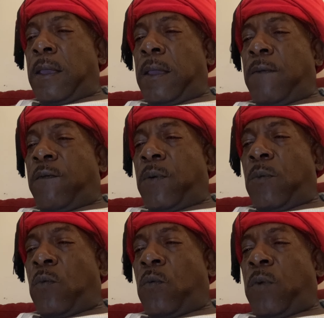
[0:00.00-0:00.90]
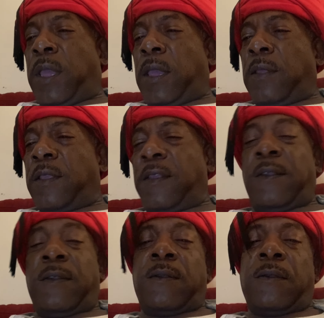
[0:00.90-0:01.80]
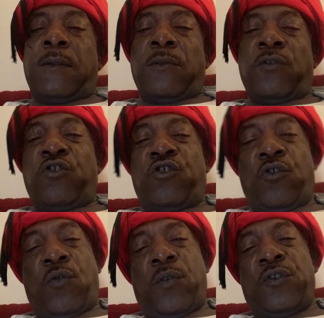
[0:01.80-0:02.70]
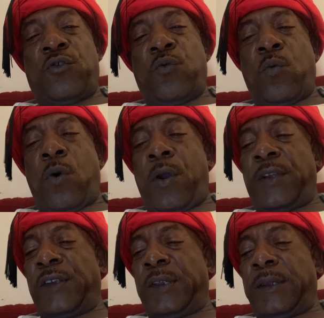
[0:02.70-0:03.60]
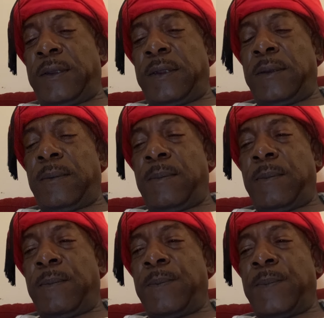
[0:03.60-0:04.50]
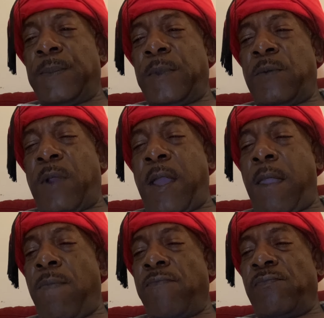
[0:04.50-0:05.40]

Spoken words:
if we, this is George Washington, right?